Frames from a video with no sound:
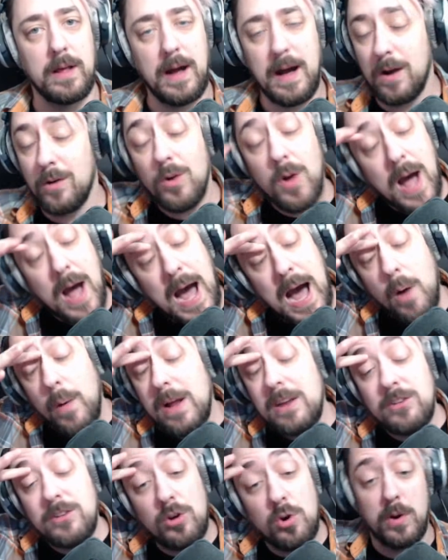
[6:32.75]
I don't know how
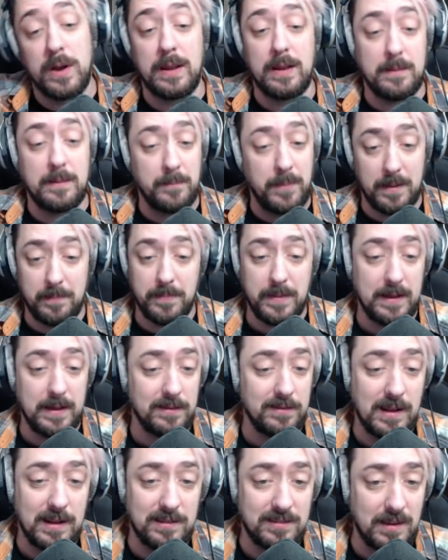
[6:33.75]
I do it, but
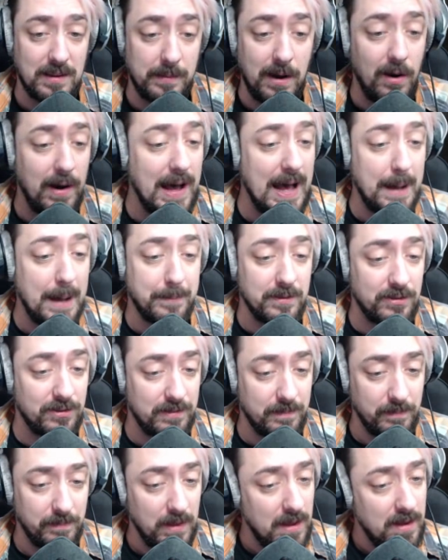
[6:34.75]
it somehow happens.